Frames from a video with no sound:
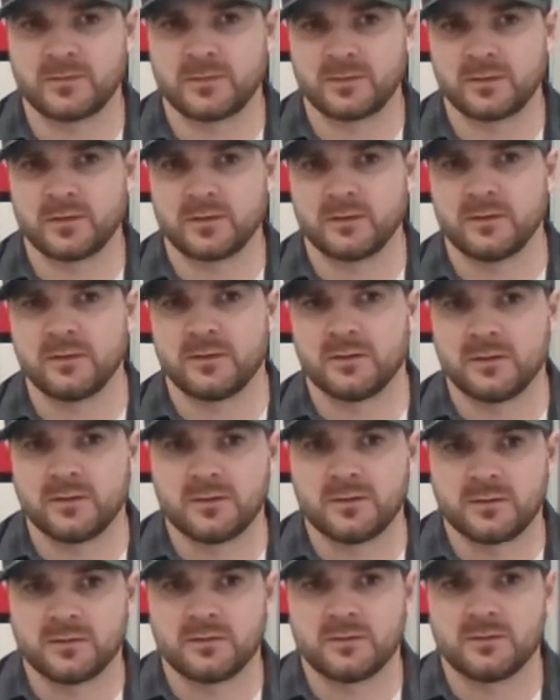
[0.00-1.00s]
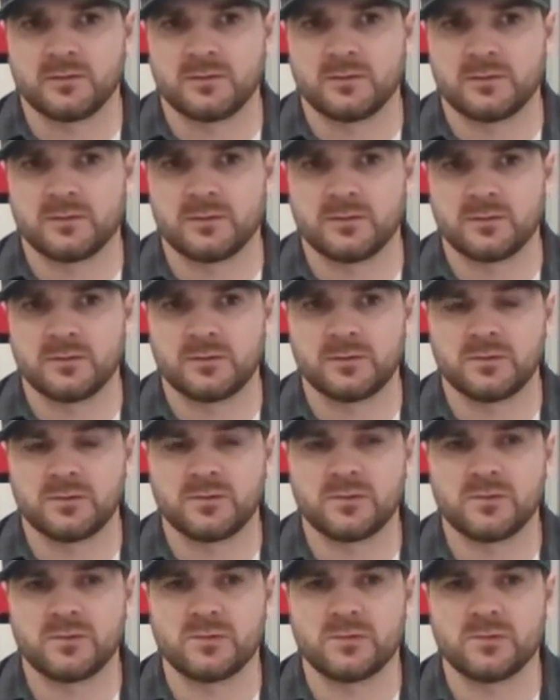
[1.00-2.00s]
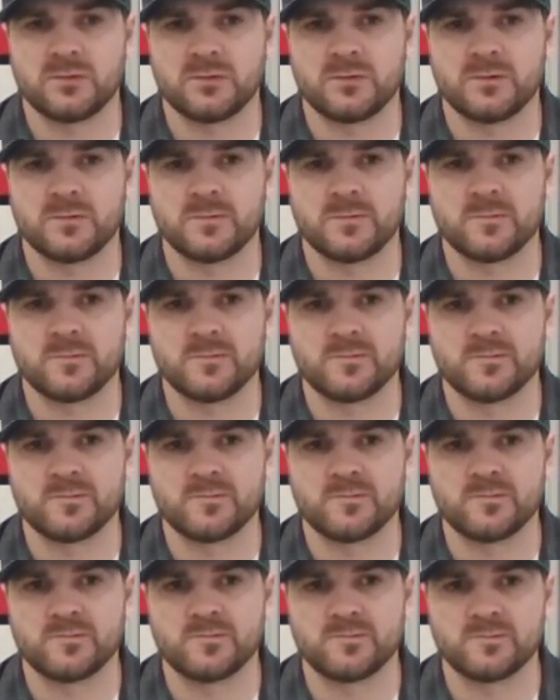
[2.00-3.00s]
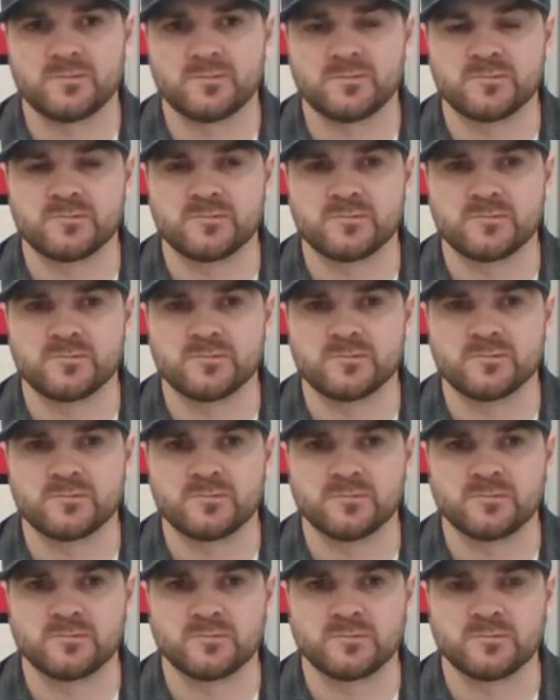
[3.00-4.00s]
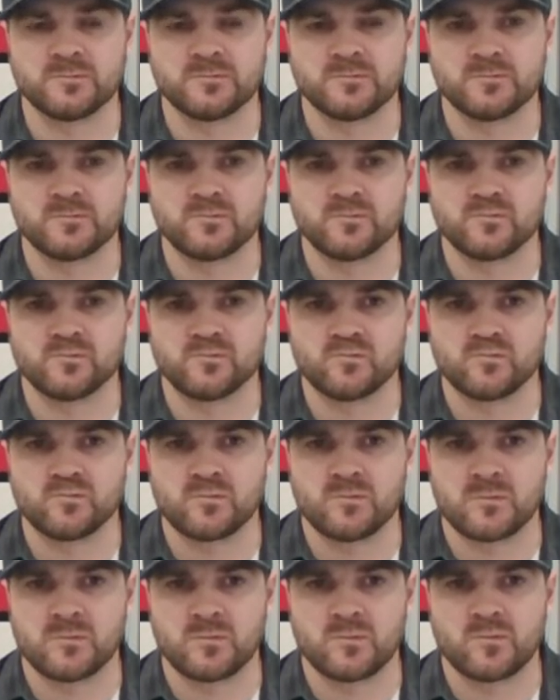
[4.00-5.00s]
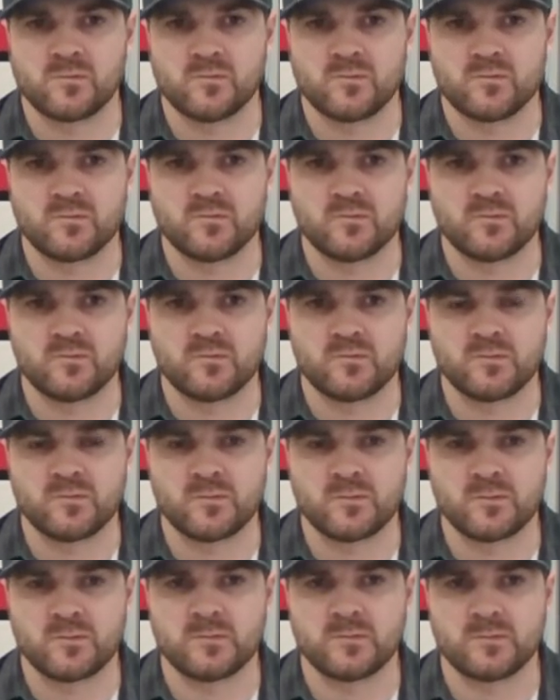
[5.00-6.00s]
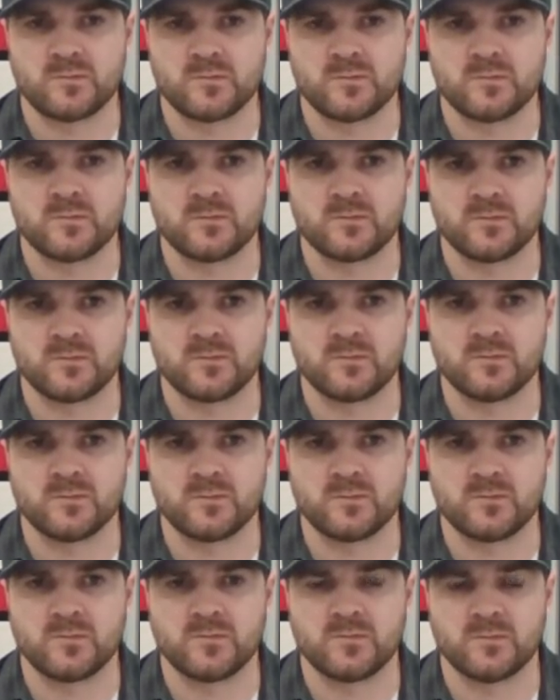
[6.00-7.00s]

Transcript: [no speech]